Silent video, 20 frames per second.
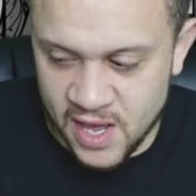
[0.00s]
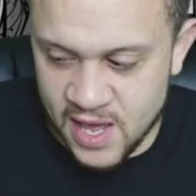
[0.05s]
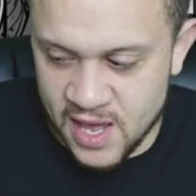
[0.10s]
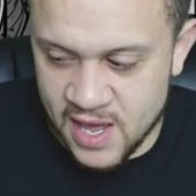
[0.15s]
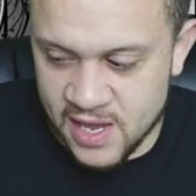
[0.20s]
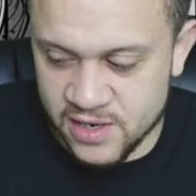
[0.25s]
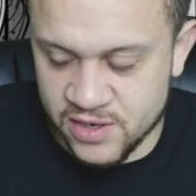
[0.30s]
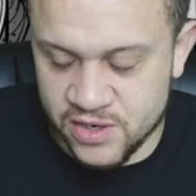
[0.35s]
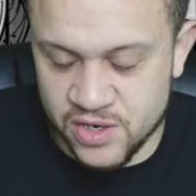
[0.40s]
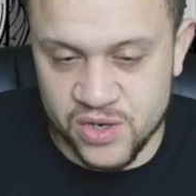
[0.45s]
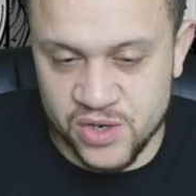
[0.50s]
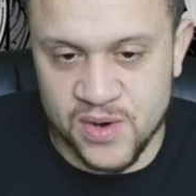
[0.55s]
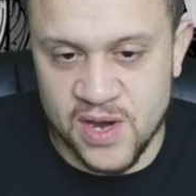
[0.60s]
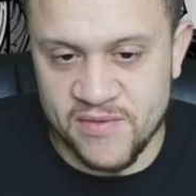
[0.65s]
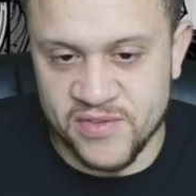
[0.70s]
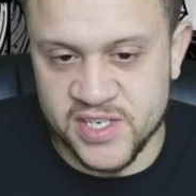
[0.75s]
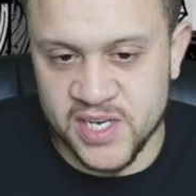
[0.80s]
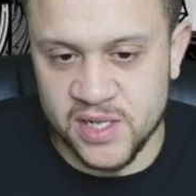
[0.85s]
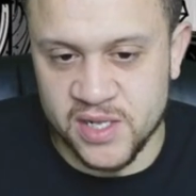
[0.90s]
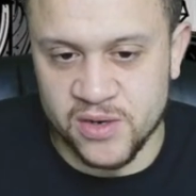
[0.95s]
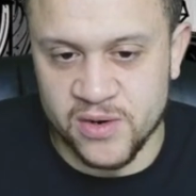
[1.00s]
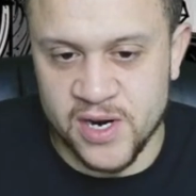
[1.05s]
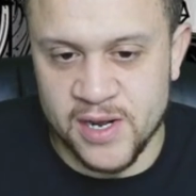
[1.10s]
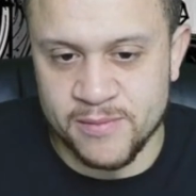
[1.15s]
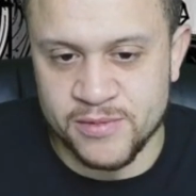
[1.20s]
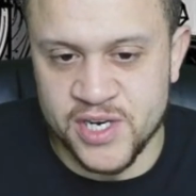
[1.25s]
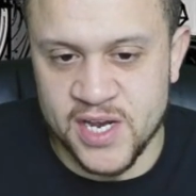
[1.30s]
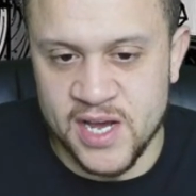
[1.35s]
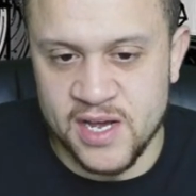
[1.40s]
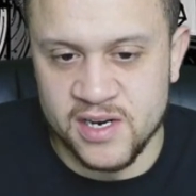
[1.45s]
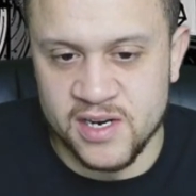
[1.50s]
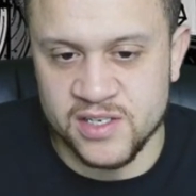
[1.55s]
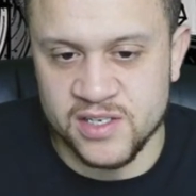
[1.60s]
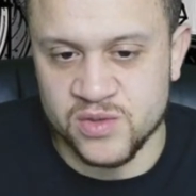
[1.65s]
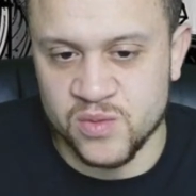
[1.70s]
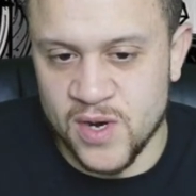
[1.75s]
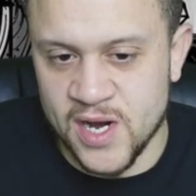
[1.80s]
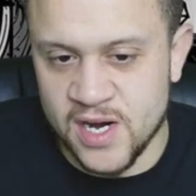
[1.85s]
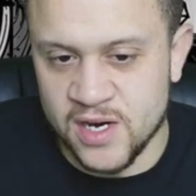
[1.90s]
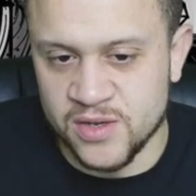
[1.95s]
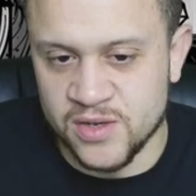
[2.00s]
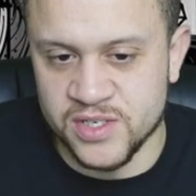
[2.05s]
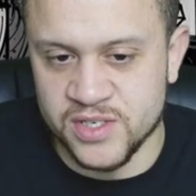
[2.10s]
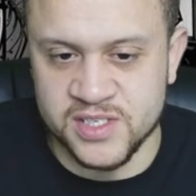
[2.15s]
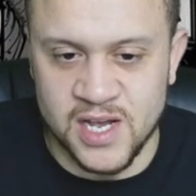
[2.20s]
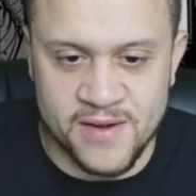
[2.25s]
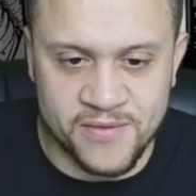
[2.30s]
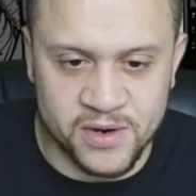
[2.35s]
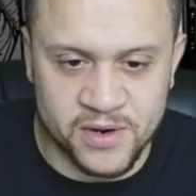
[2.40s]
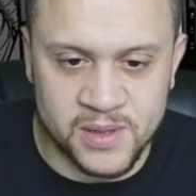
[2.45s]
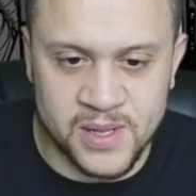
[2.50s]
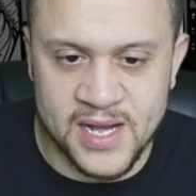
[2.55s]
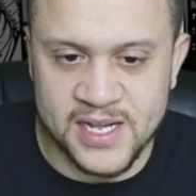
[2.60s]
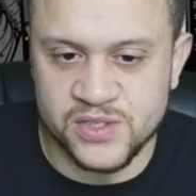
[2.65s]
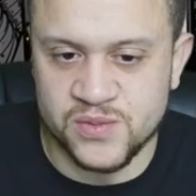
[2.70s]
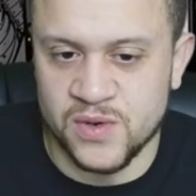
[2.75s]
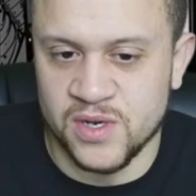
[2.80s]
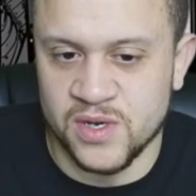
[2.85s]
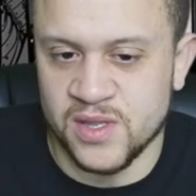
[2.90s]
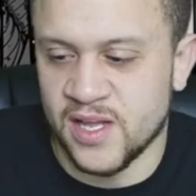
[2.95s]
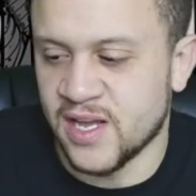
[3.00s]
And do you have a Telegram chat as well, the Cypherglass one?